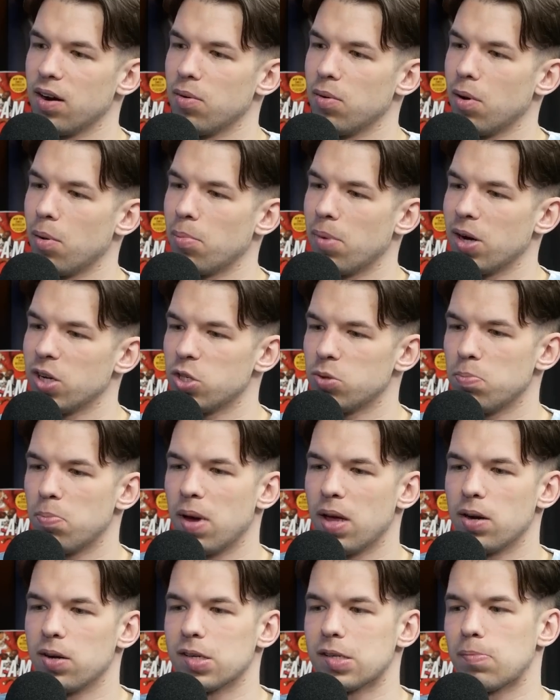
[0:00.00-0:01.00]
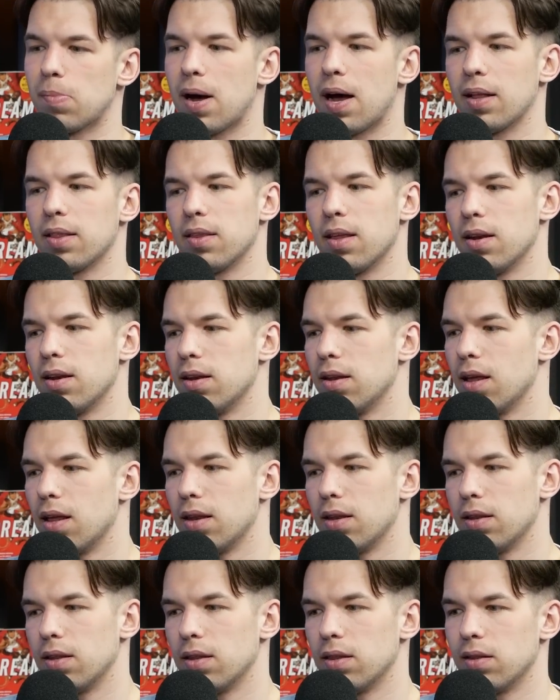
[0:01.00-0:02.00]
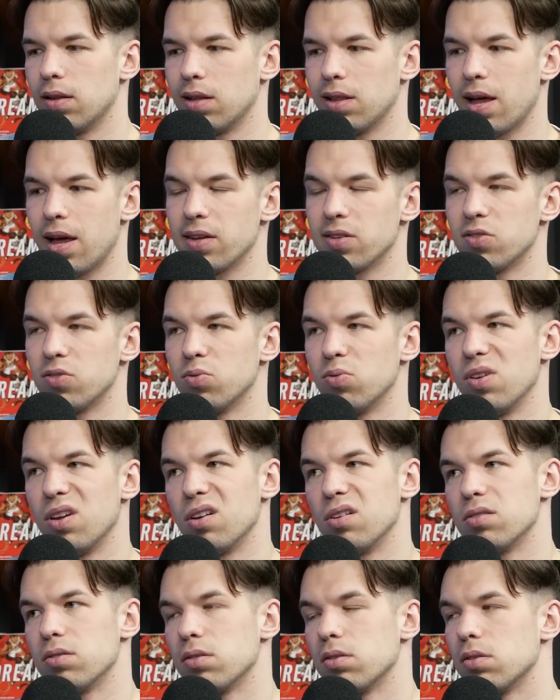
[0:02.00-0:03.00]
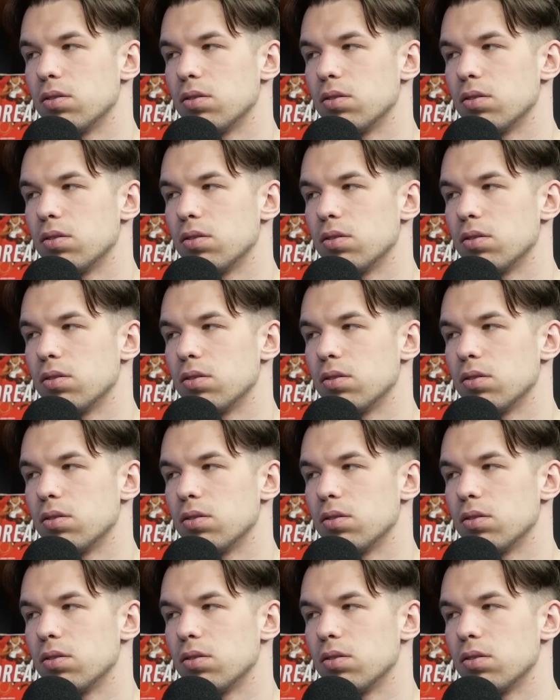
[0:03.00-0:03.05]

in a much better spot than the last 2 years.